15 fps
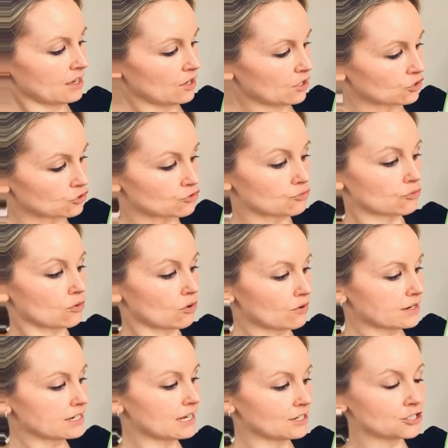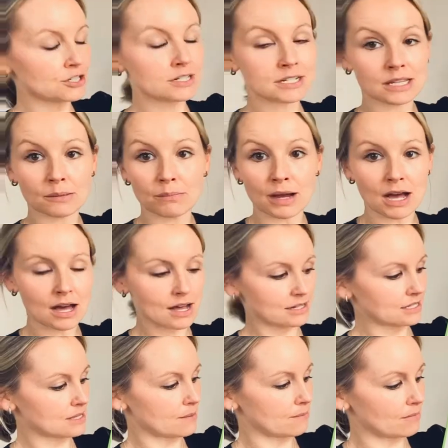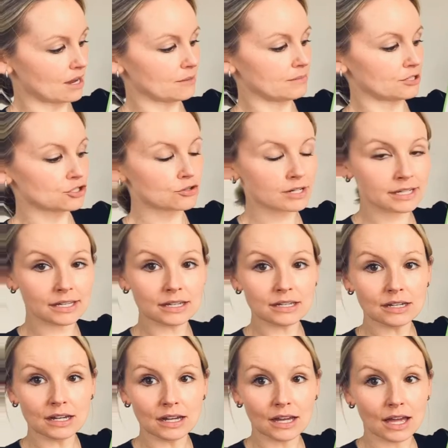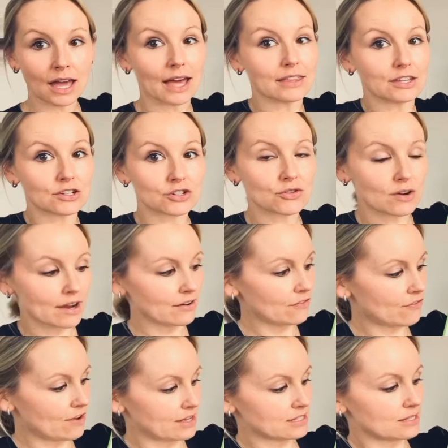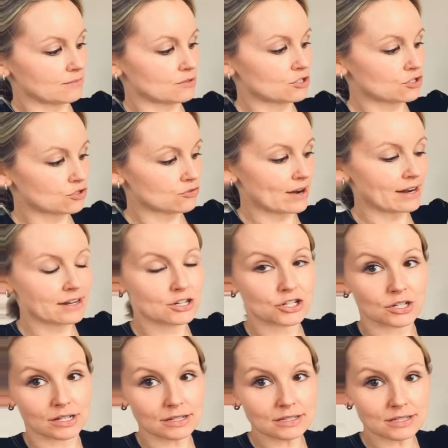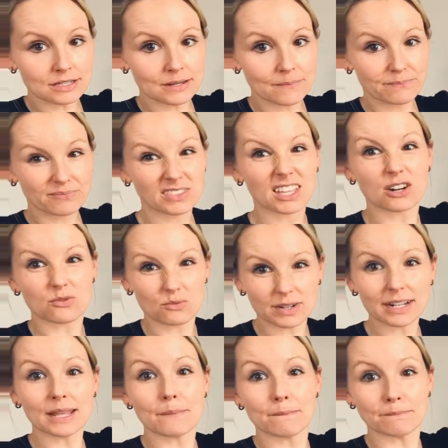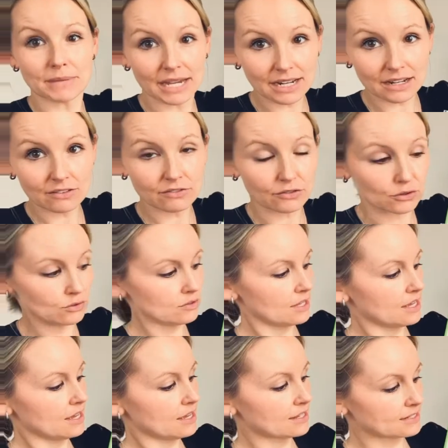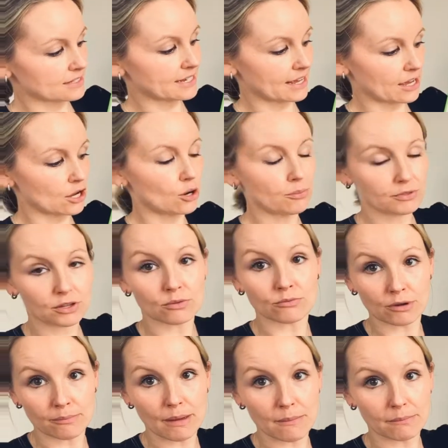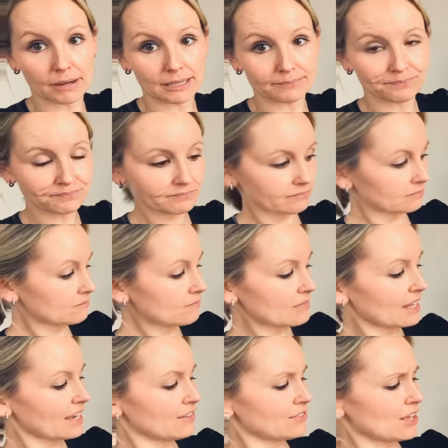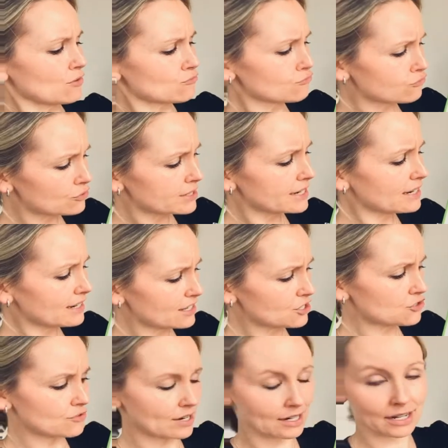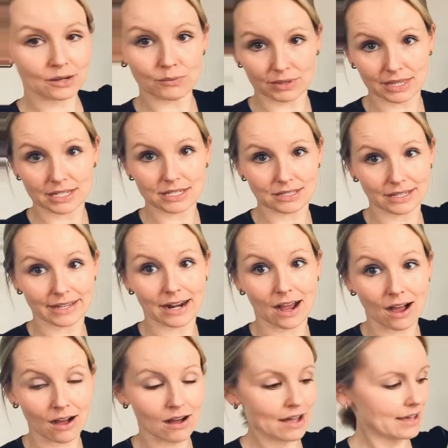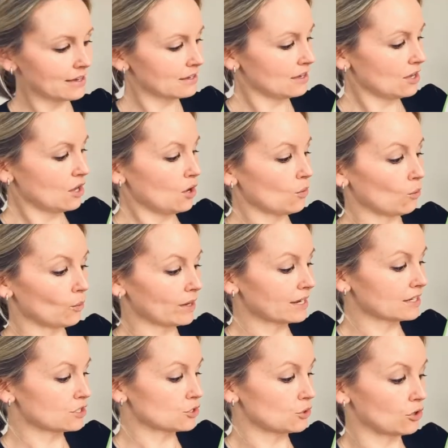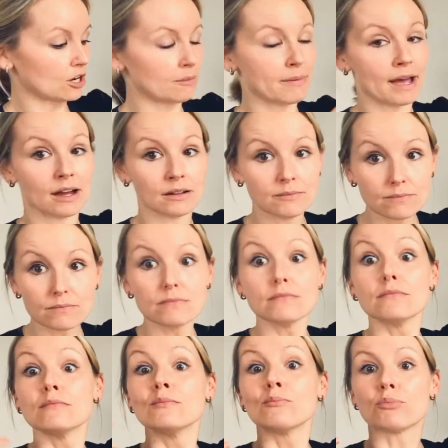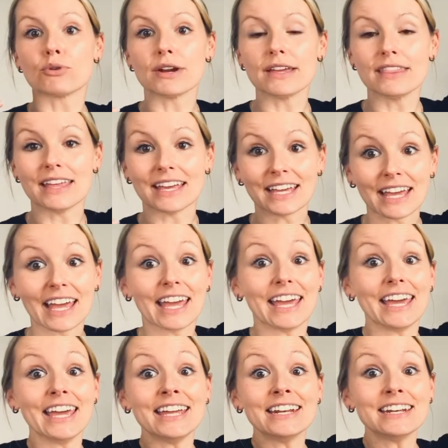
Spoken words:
draw attention to the parts that might be tricky, and then try and find some strategies that are really meaningful to help them remember. If they're really struggling with this letter I, we can talk about breathing in.